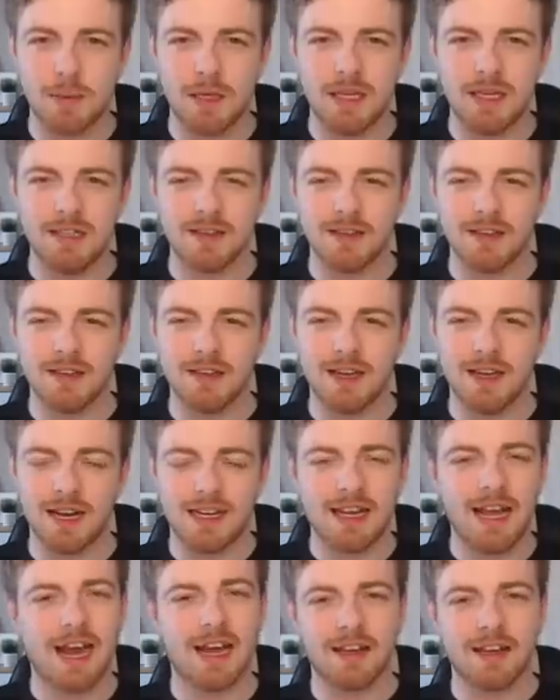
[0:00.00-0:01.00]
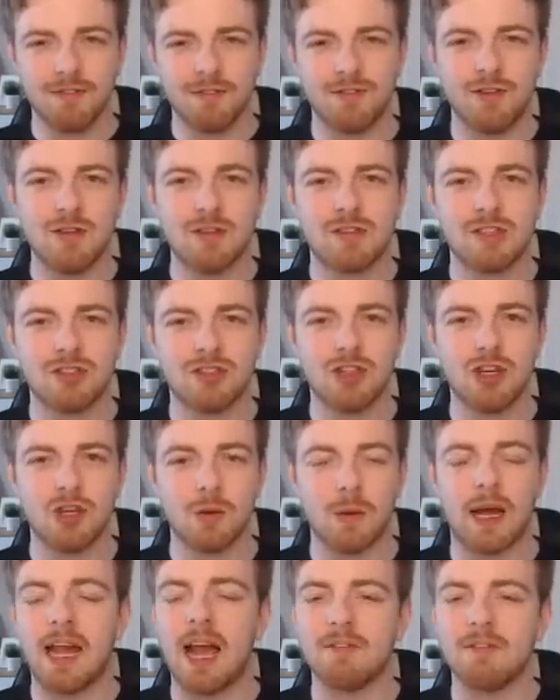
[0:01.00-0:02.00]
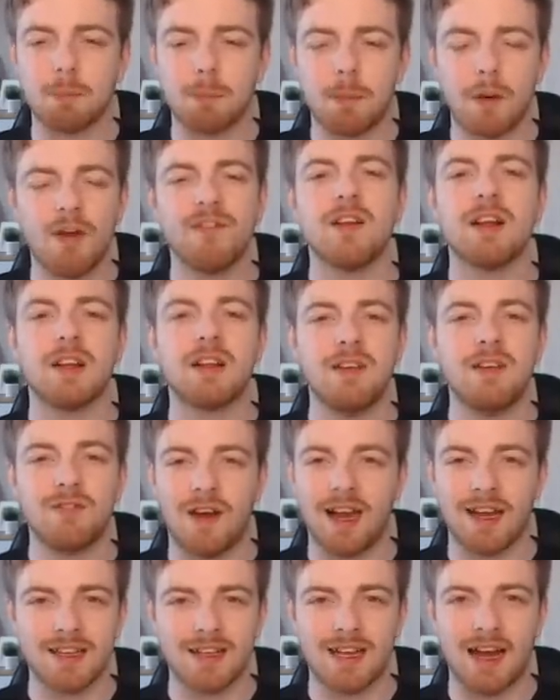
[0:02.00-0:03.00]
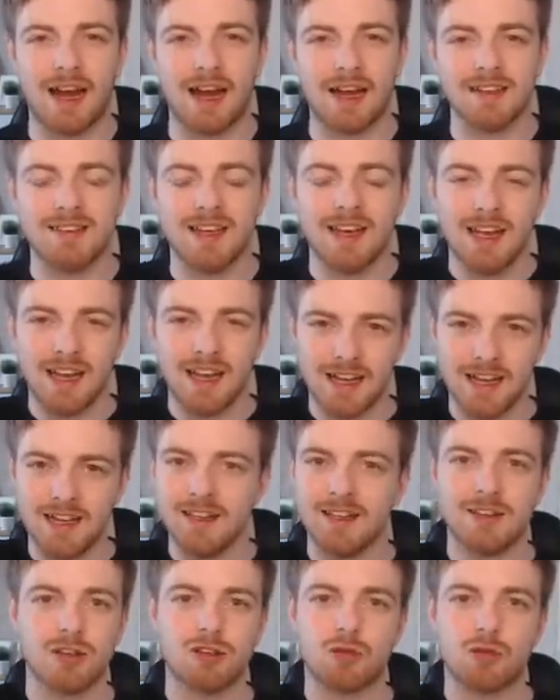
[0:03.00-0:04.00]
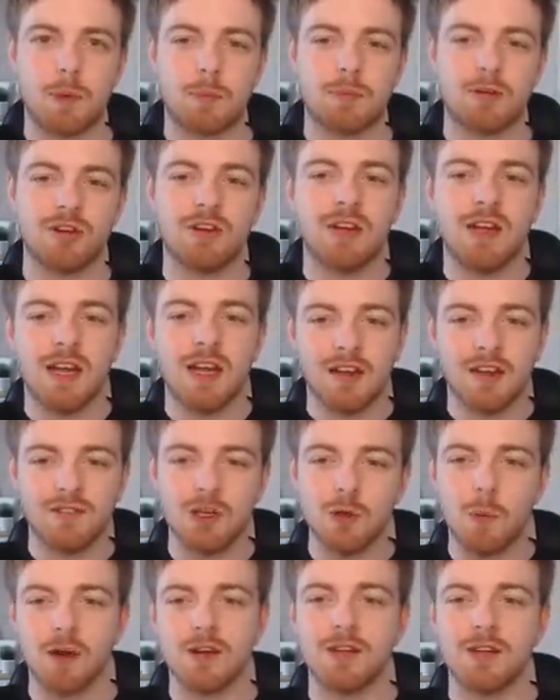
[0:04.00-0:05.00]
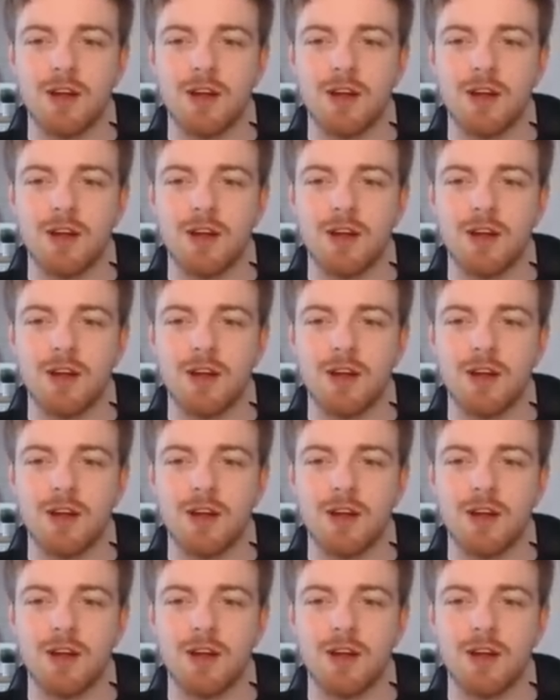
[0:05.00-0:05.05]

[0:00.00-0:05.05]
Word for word: me and it kind of confuses you. I have a perfectly fine guide in the description if you want